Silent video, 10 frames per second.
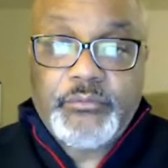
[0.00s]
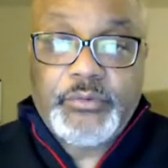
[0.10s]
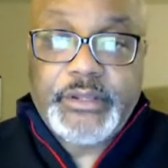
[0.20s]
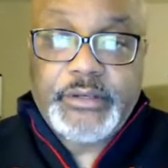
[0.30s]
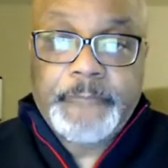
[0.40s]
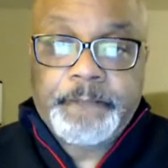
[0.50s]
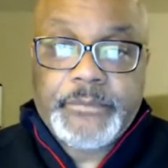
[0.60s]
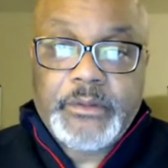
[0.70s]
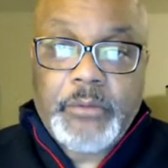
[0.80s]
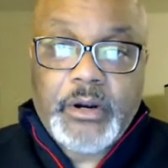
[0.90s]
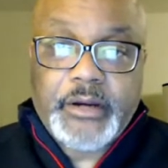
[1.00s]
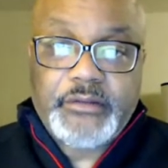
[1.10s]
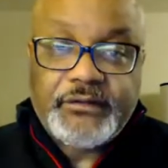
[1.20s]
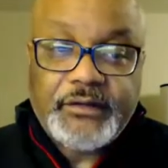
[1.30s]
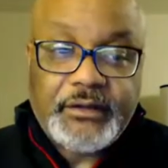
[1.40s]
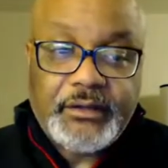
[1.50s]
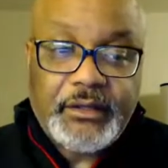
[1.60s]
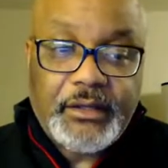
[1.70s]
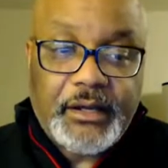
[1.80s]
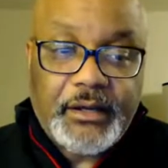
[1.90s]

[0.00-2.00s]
when the markets suddenly